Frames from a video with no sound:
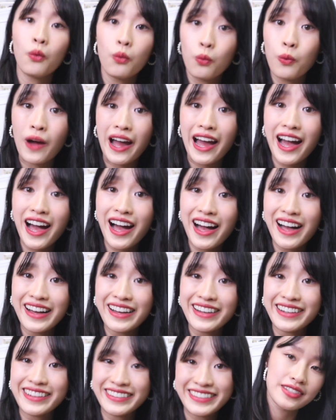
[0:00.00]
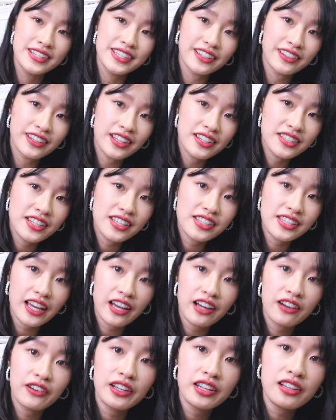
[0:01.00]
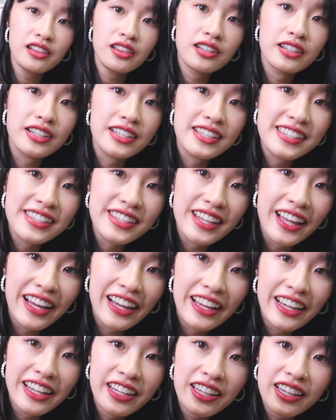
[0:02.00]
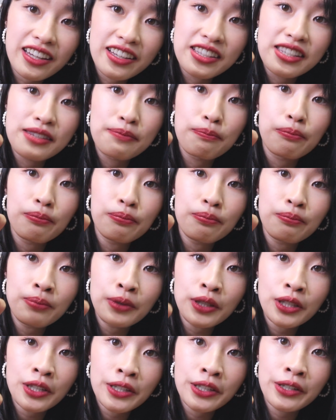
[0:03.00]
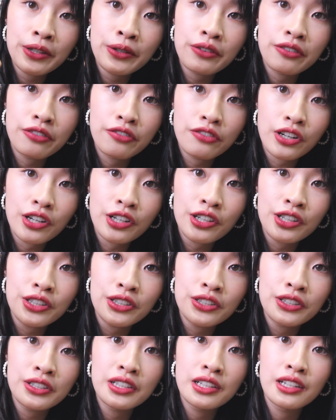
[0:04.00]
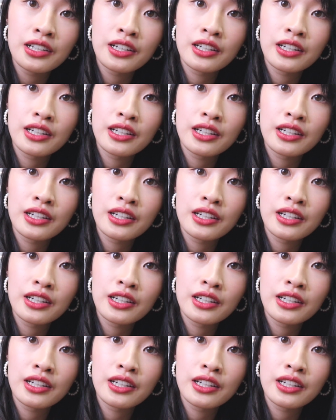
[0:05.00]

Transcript: Wow! So this is how it looks like. It's beautiful.